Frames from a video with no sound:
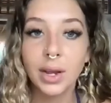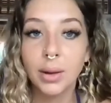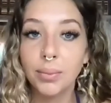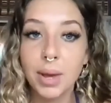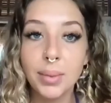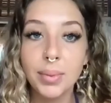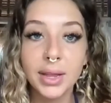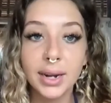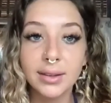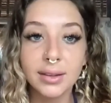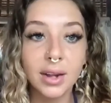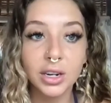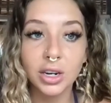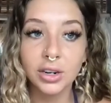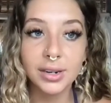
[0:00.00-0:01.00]
Maybe that's
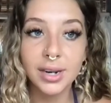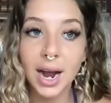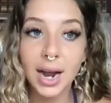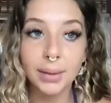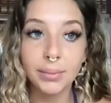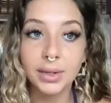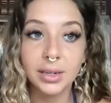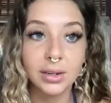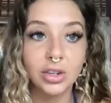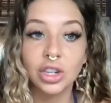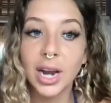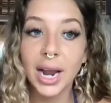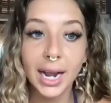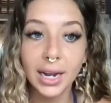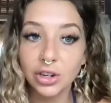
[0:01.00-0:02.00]
not your time to
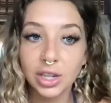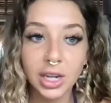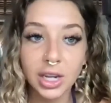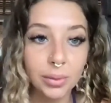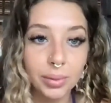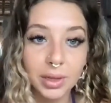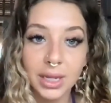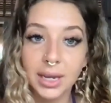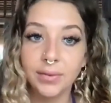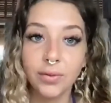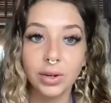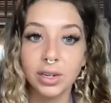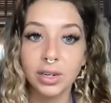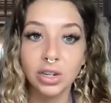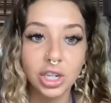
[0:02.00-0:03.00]
change their belief
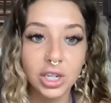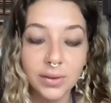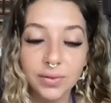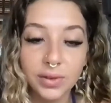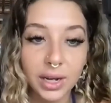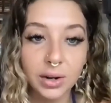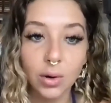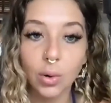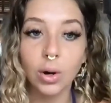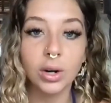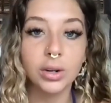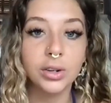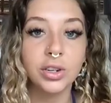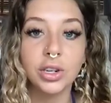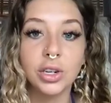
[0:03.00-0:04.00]
or to shift it
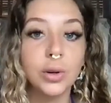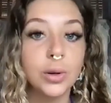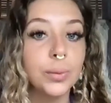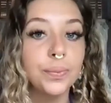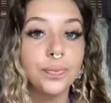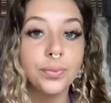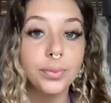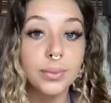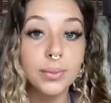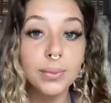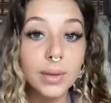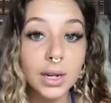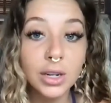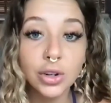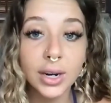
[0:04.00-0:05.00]
or to
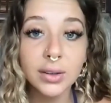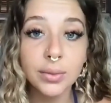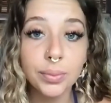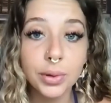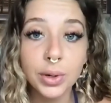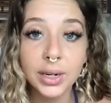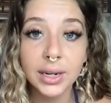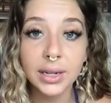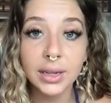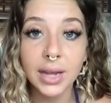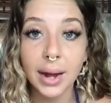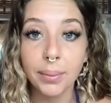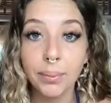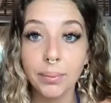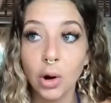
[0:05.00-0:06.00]
transmute it in
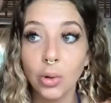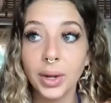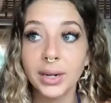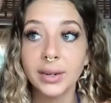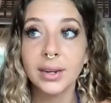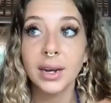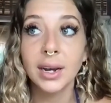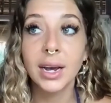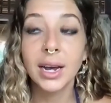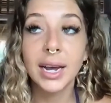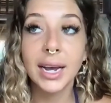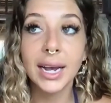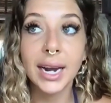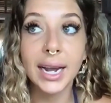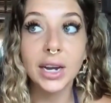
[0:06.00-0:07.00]
that moment
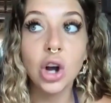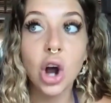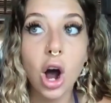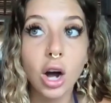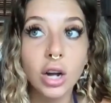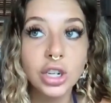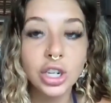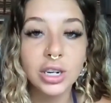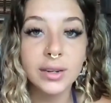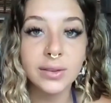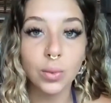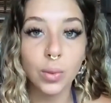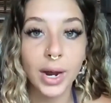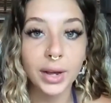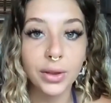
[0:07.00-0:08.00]
in a
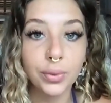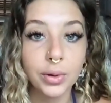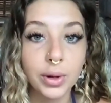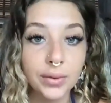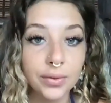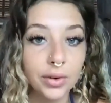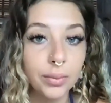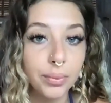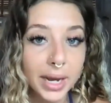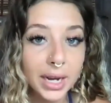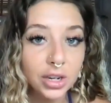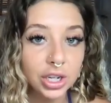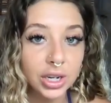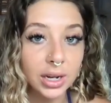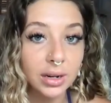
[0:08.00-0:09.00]
conscious way through
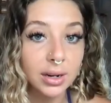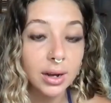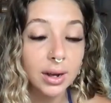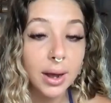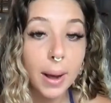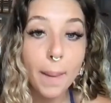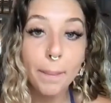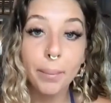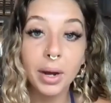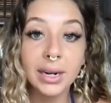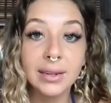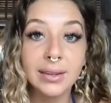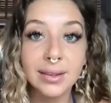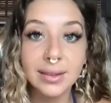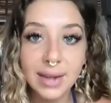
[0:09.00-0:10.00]
information, but
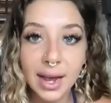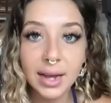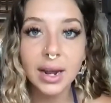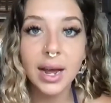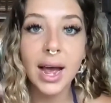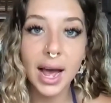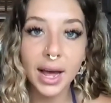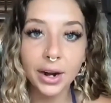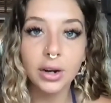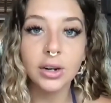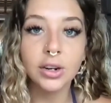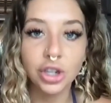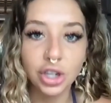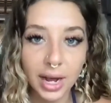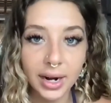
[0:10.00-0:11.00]
instead
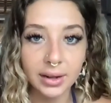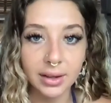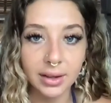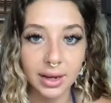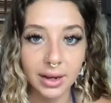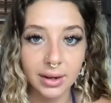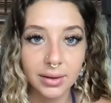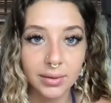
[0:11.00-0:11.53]
energetically.